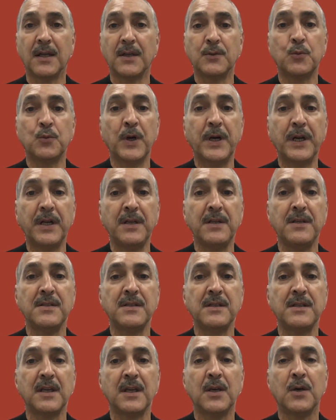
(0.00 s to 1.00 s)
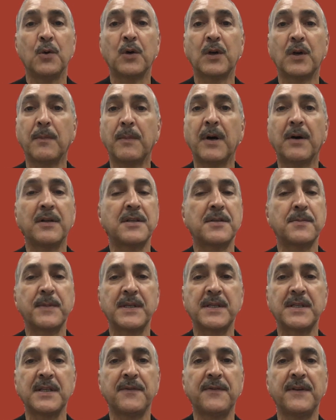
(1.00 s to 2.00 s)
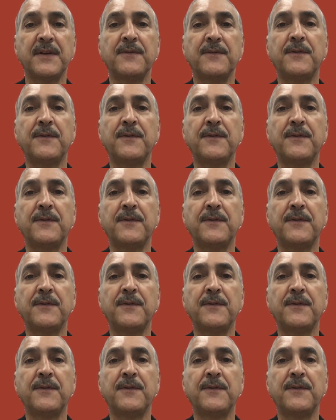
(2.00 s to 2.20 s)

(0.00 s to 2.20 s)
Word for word: weddings, or about specific